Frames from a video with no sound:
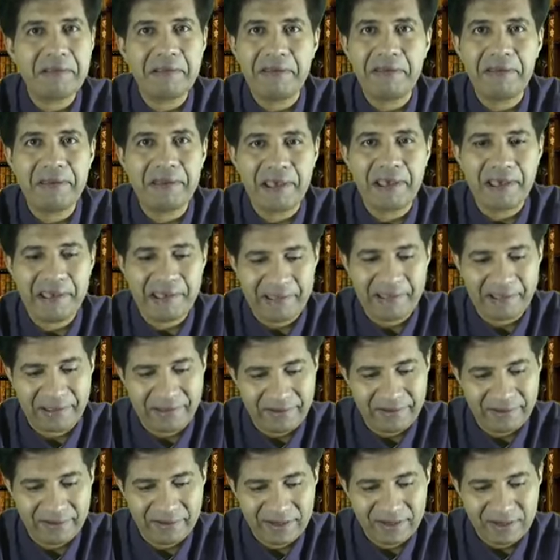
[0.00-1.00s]

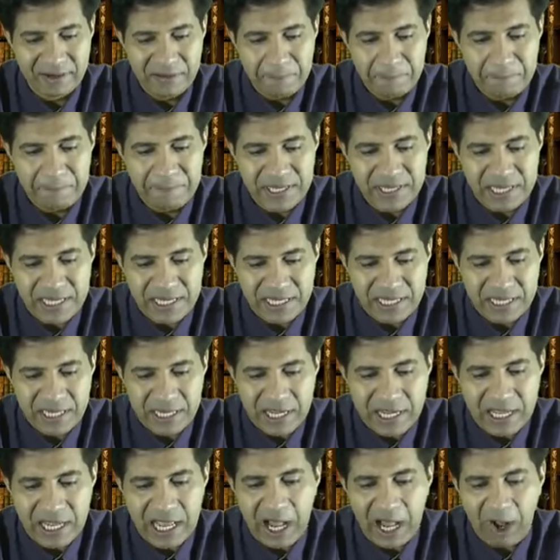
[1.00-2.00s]
Nah. B,
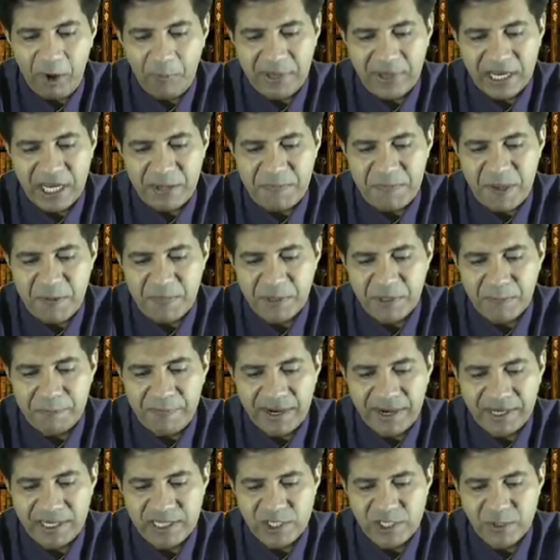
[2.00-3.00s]
how many people
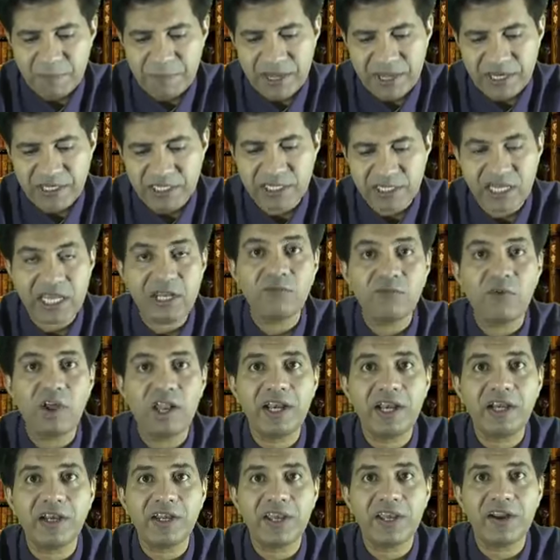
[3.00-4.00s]
participated in
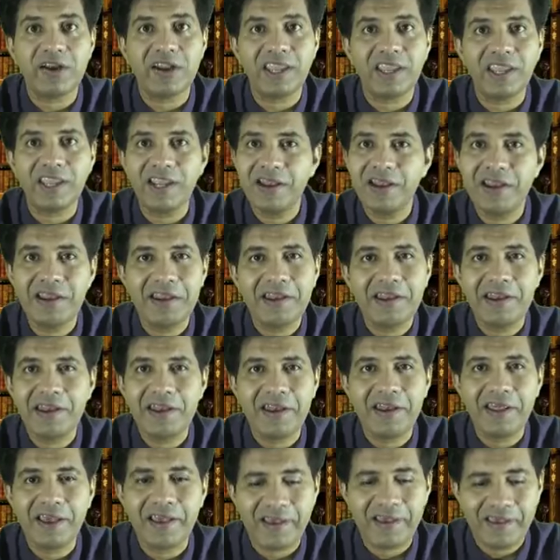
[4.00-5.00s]
volunteering?
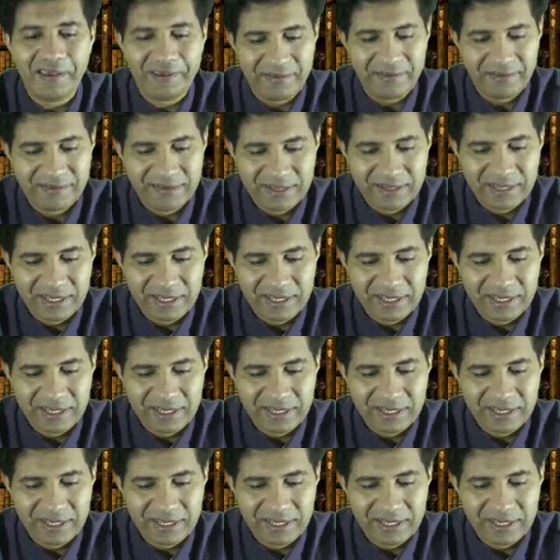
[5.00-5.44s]
Nah.